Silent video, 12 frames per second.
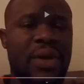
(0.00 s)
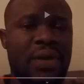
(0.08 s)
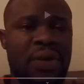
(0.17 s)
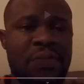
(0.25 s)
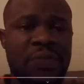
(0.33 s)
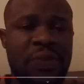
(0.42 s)

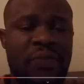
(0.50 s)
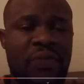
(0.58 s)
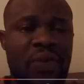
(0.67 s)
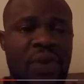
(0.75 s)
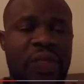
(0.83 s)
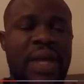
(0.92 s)
God comes
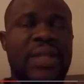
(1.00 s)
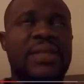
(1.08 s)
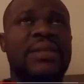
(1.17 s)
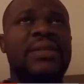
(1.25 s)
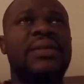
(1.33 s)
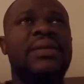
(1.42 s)
before
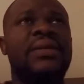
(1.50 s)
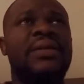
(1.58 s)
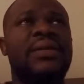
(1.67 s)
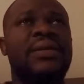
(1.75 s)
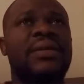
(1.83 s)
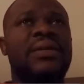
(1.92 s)

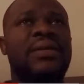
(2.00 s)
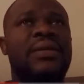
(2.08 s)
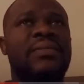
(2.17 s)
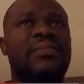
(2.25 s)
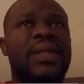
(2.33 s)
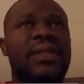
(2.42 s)

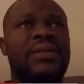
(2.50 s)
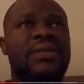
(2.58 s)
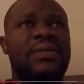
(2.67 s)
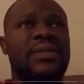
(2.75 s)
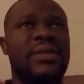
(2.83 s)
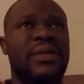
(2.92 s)
that. In,
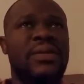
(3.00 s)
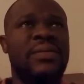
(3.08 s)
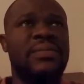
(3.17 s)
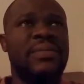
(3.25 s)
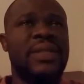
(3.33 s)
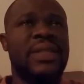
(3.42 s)
you know,
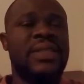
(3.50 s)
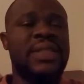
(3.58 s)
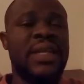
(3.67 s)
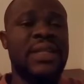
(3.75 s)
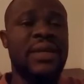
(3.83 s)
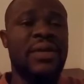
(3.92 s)

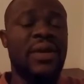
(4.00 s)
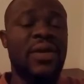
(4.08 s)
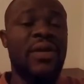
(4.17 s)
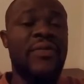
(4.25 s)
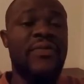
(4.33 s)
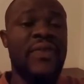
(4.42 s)
Christianity, they call
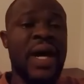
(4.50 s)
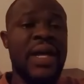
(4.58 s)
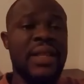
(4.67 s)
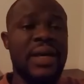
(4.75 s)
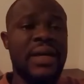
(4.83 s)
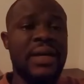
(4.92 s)
God
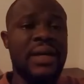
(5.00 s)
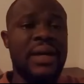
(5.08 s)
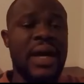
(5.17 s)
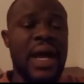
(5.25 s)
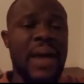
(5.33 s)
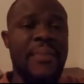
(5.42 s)
Father,
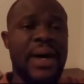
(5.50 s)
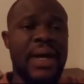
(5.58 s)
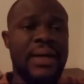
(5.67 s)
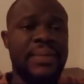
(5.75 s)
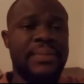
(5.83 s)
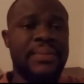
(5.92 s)
Abba.